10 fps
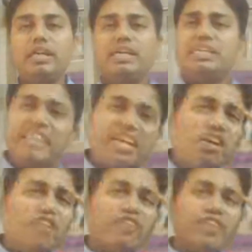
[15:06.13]
Think
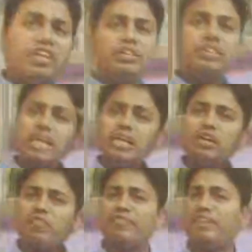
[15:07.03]
of it. Think
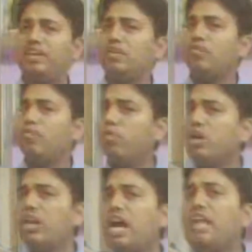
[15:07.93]
of it. Would
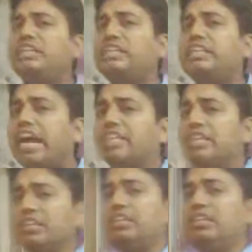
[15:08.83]
a tiger